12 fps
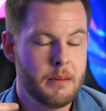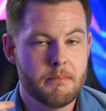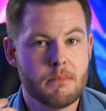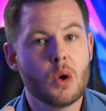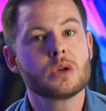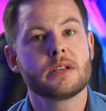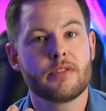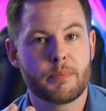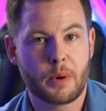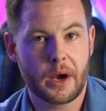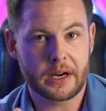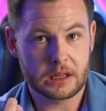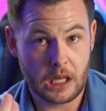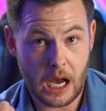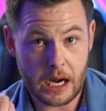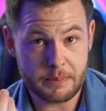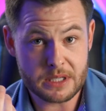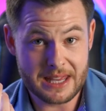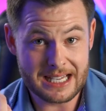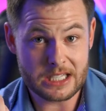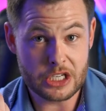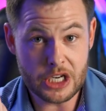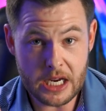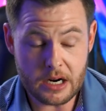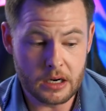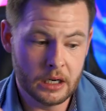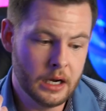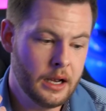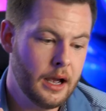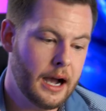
most of the product lineups this year,